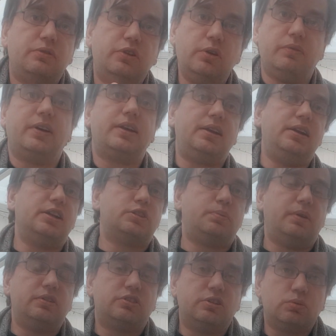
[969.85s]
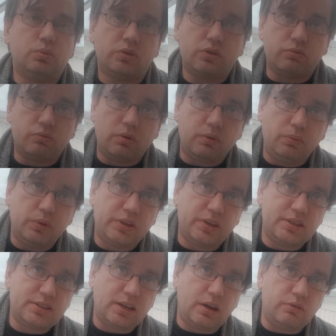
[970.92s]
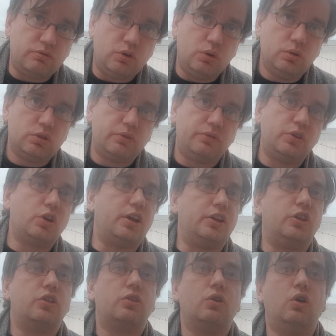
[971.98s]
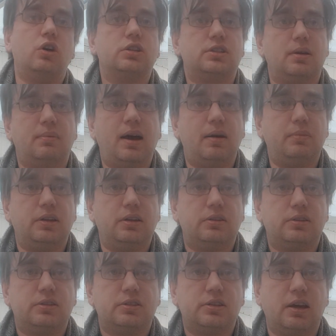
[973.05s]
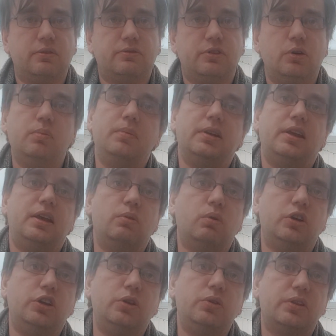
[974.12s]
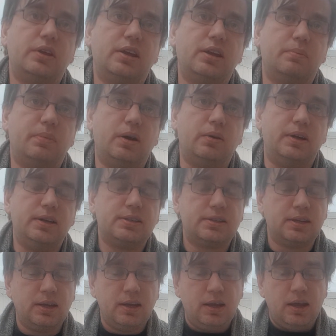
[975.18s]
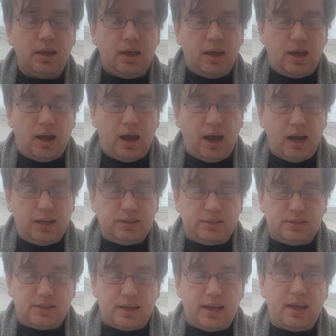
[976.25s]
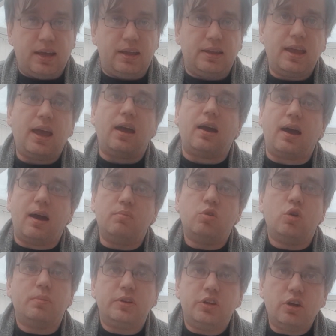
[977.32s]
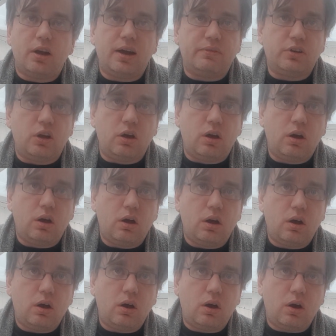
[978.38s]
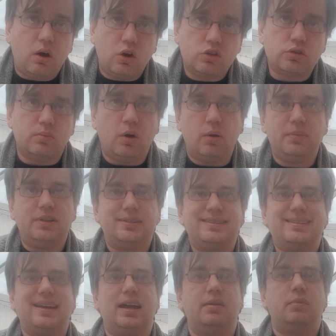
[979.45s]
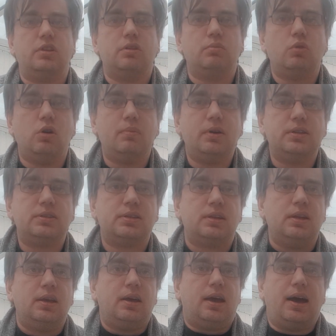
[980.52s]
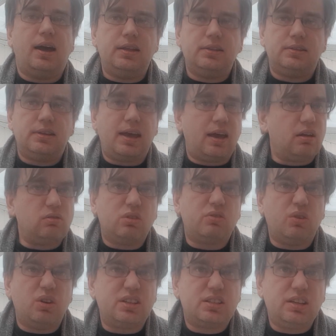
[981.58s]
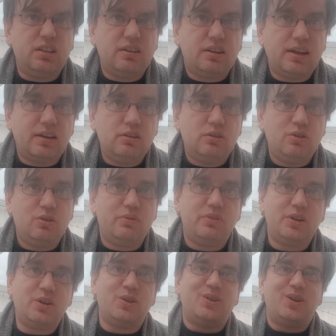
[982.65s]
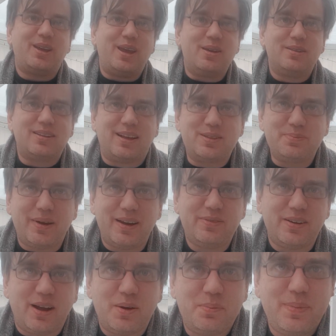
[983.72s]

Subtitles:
If you've had any experiences with this set of rules, if you've got any thoughts, I'm happy to chat through them and hear what you think about it. And I'm hoping you're having an awesome hobby time at the moment. And I look forward to seeing you again in another video. Okay, that's bye for now.